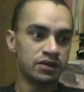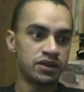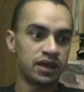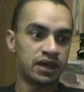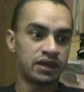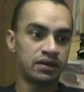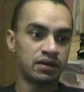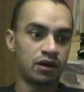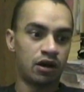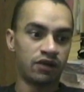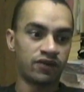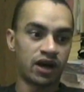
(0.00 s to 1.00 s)
that
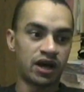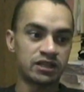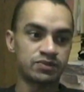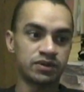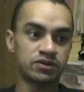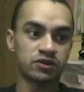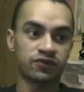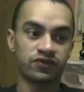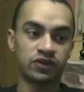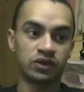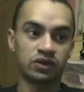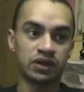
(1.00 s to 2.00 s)
all of our hospitals are
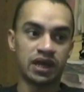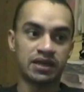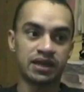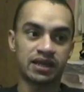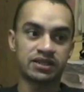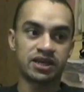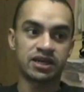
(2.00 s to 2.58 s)
full and that it